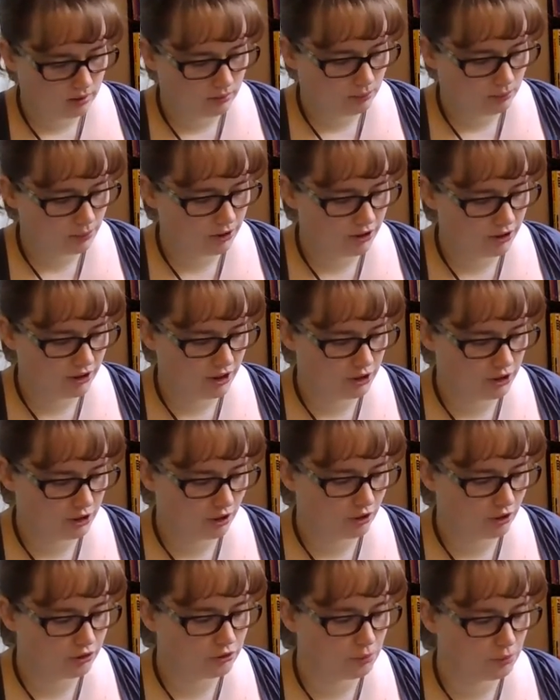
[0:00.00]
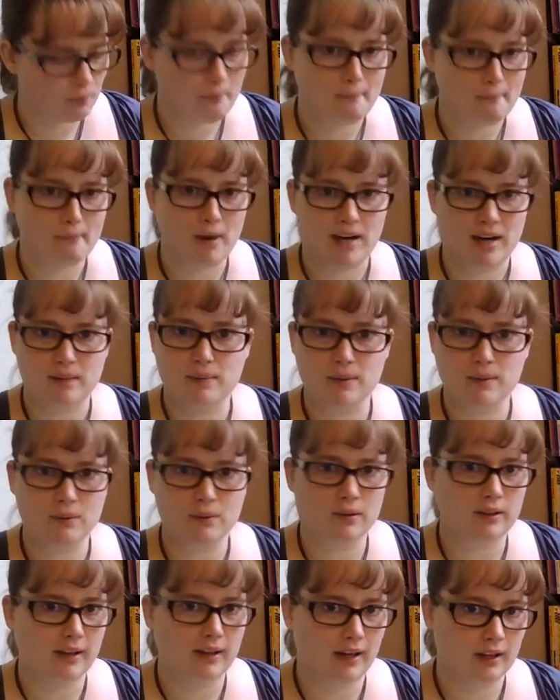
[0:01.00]
procedures might be
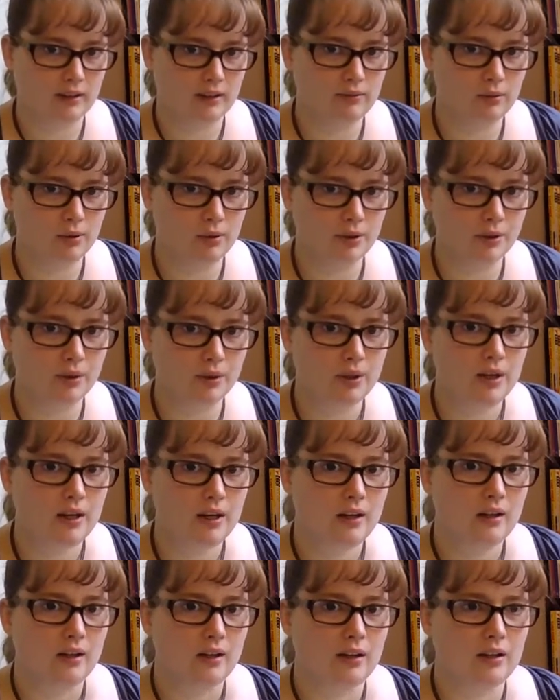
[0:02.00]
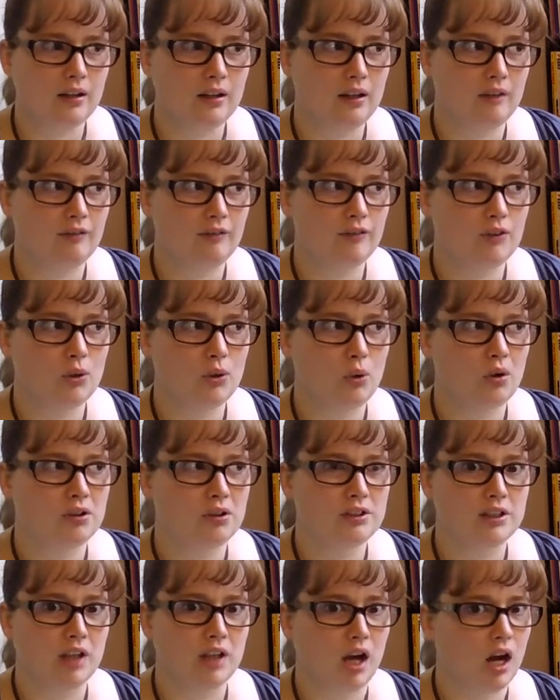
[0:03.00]
really handy for you. If you're
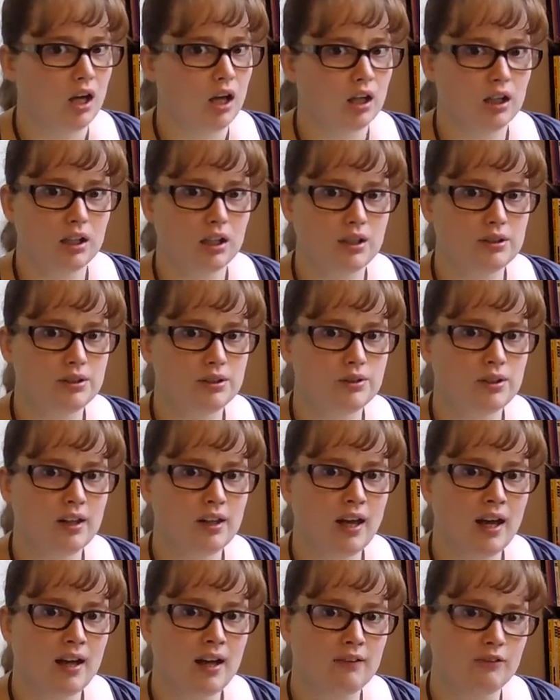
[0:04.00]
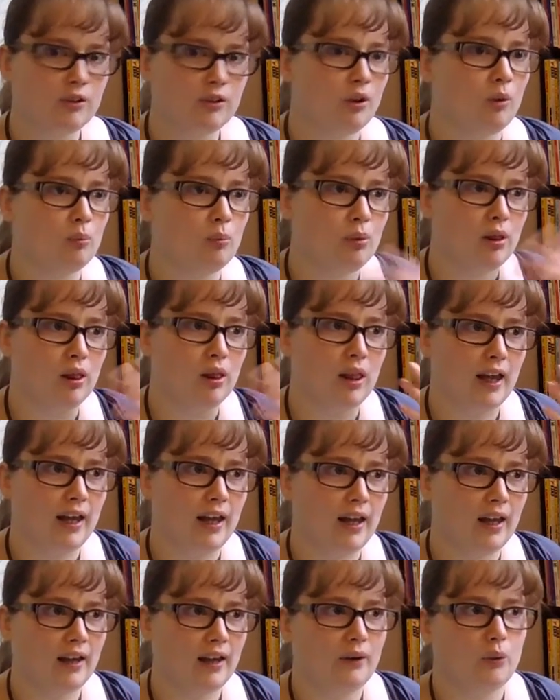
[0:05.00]
not going to do that, if you don't
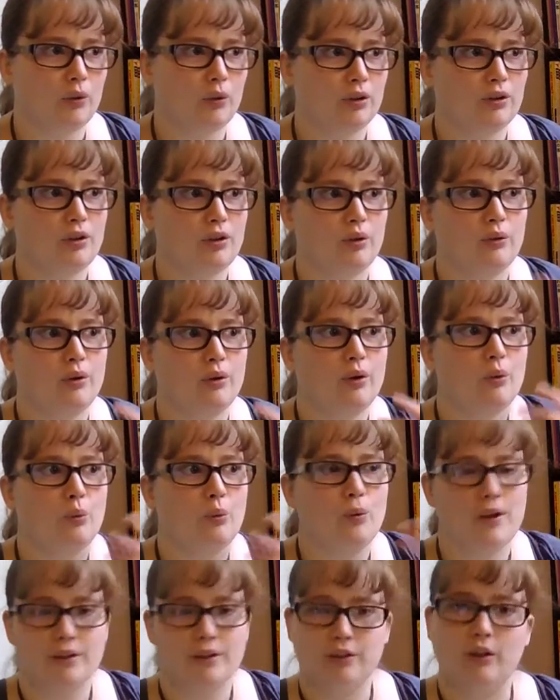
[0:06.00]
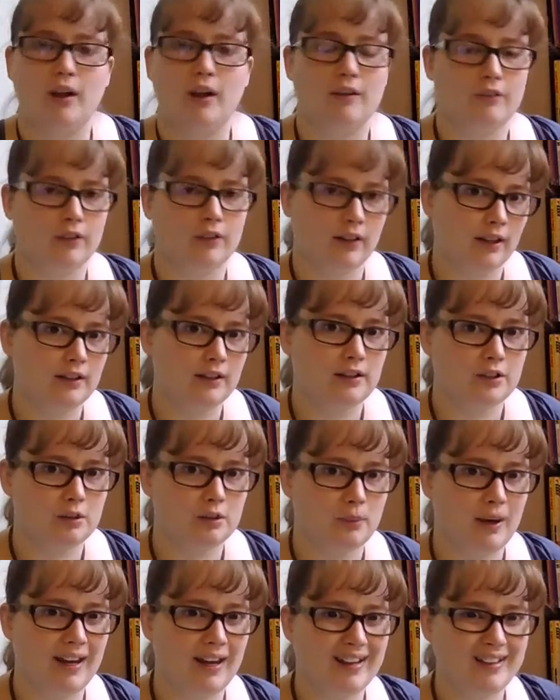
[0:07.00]
plan or you don't know when you'll ever get to
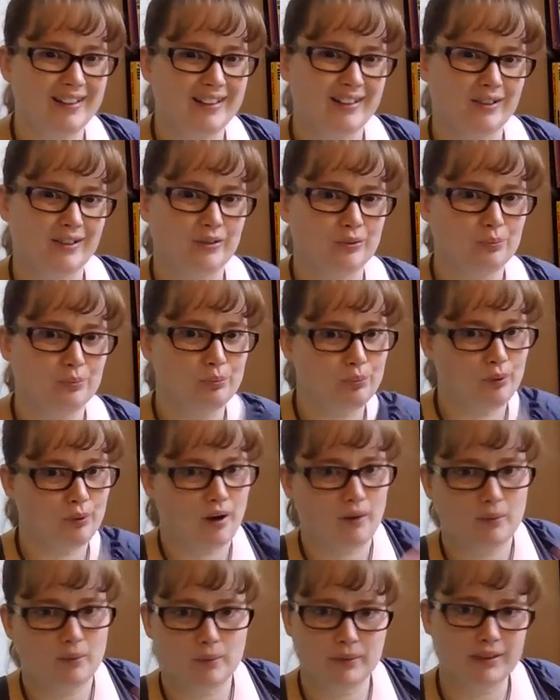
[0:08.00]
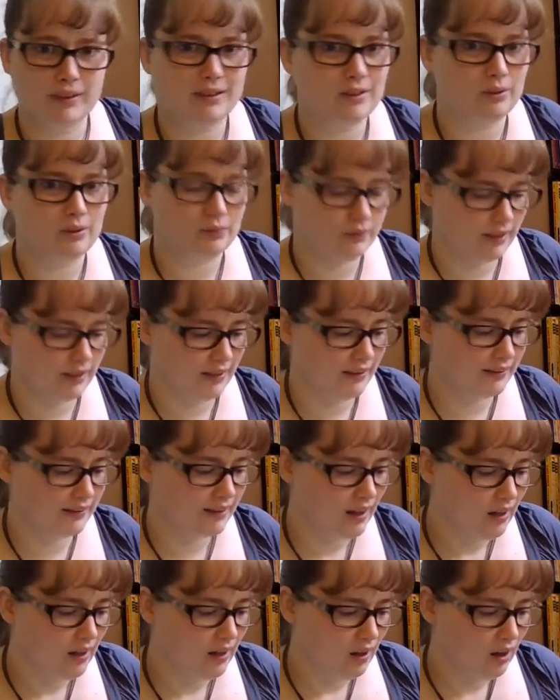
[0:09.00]
Japan, you probably don't need this.
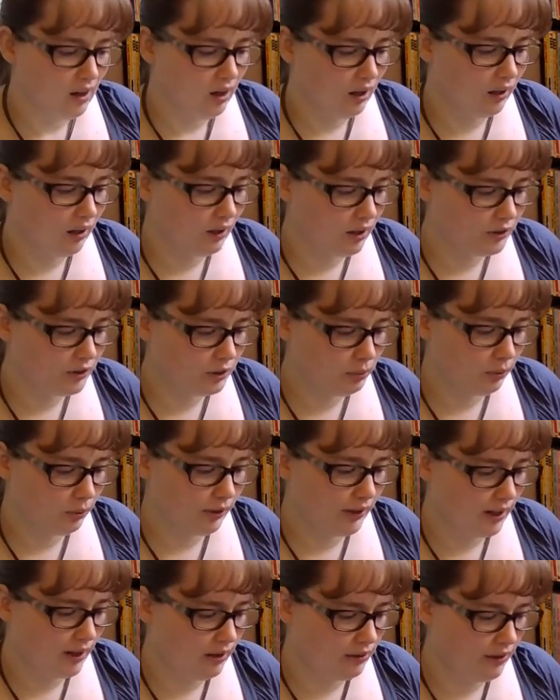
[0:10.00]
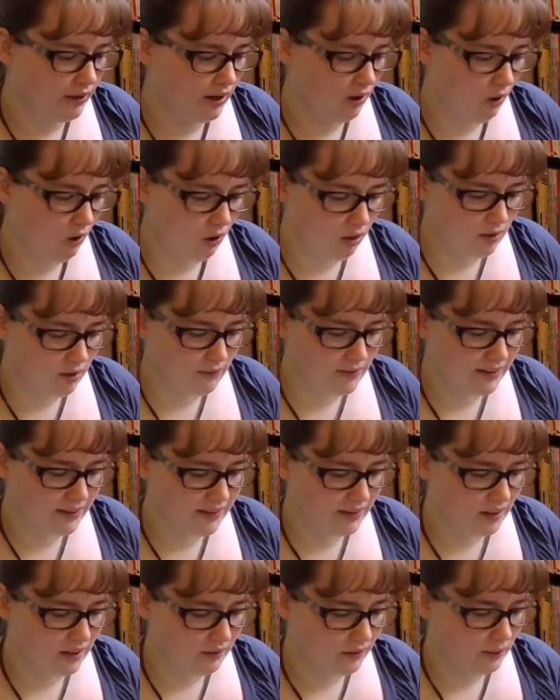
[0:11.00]
I'd also point out that all of this
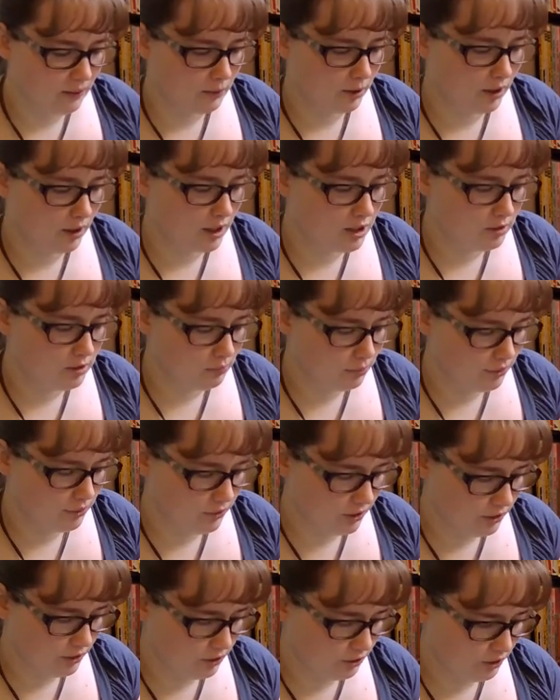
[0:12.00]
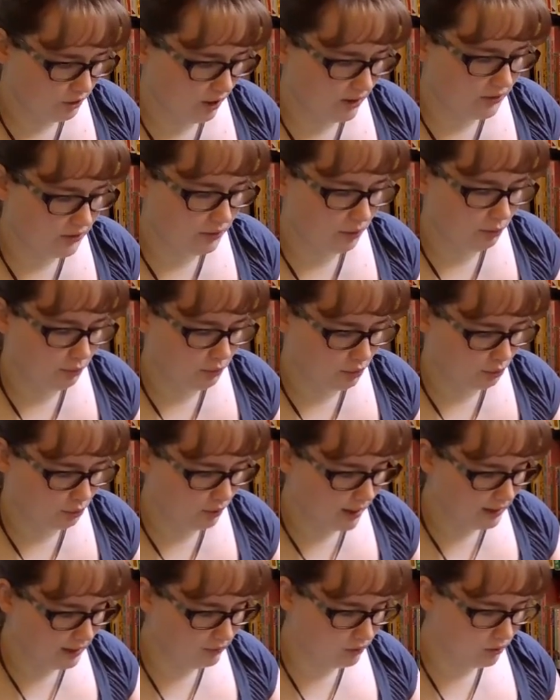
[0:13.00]
stuff, immigration procedures, customs,
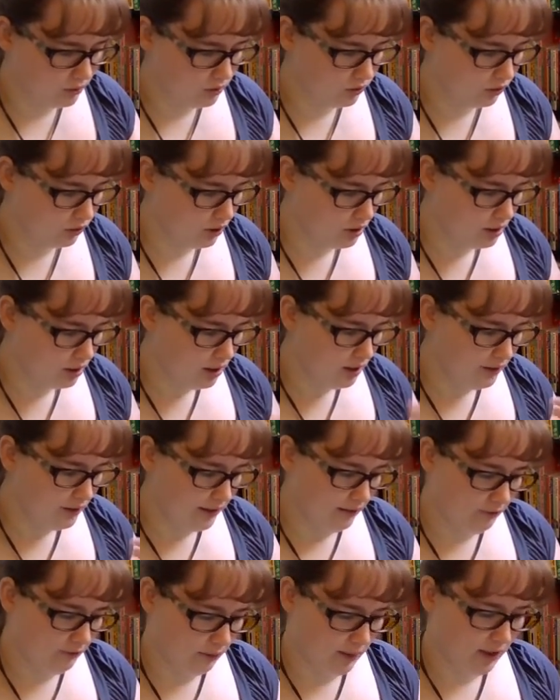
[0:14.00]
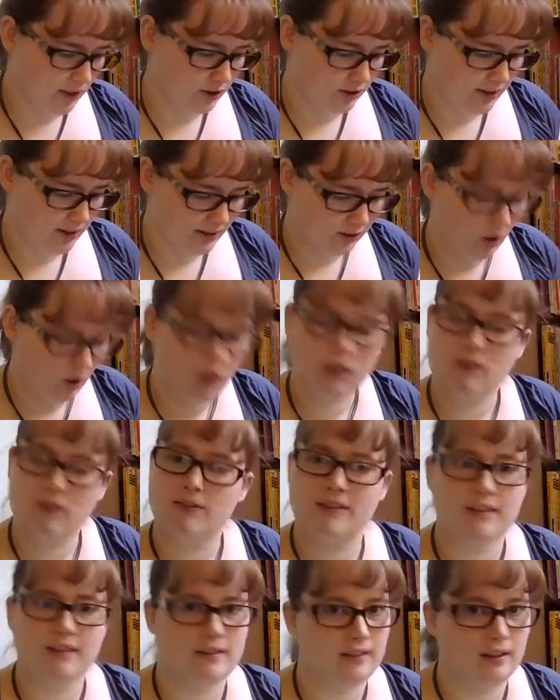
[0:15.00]
arrivals, the information desk, all of
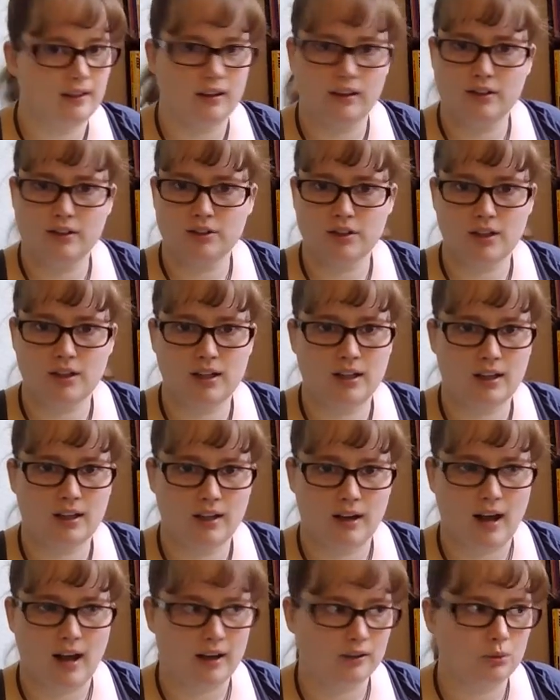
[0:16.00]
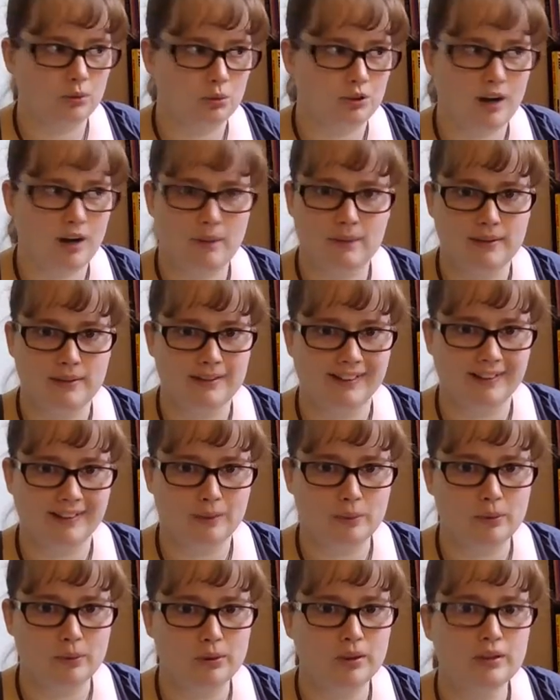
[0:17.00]
this has English in it in an actual Japanese
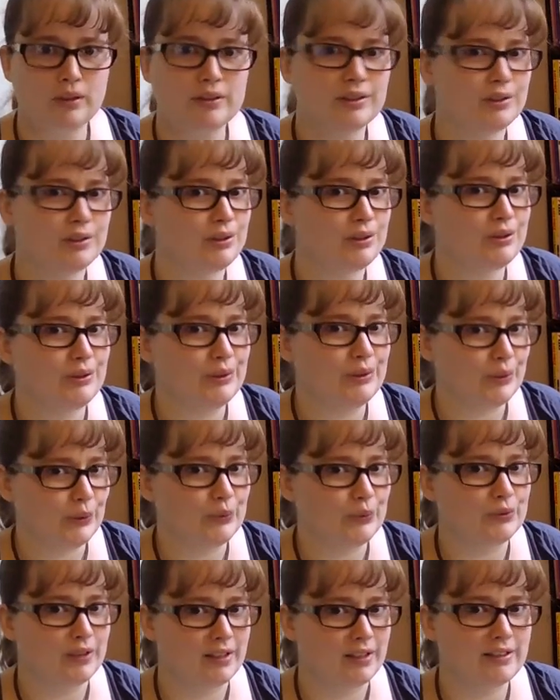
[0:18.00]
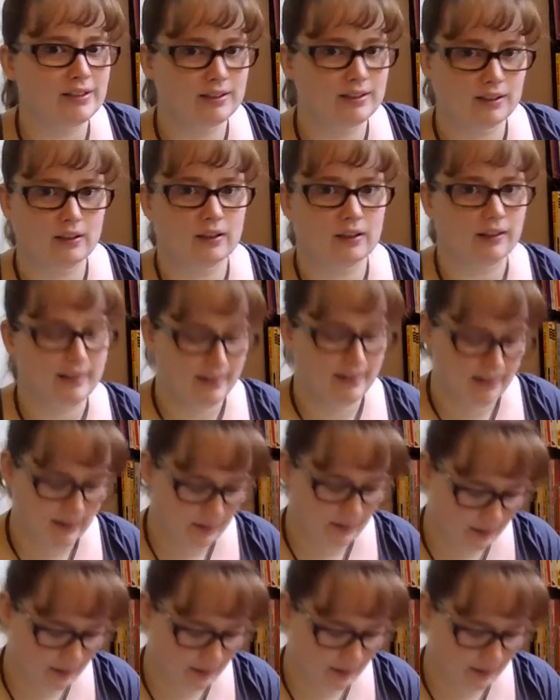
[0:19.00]
airport, so you don't necessarily need